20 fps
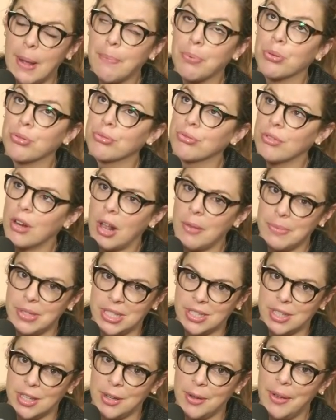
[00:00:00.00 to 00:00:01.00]
I
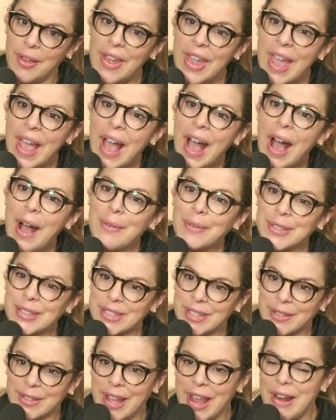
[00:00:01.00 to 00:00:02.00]
promise you, I will
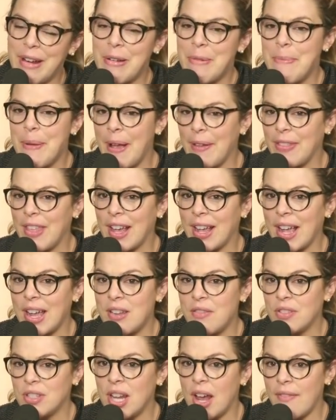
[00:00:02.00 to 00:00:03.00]
still care about that
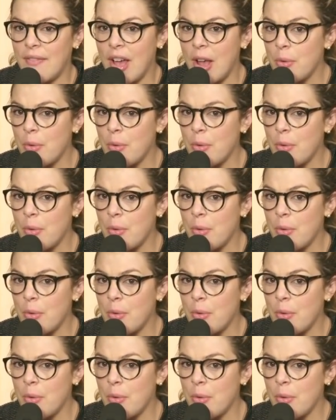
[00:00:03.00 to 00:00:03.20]
kind of stuff.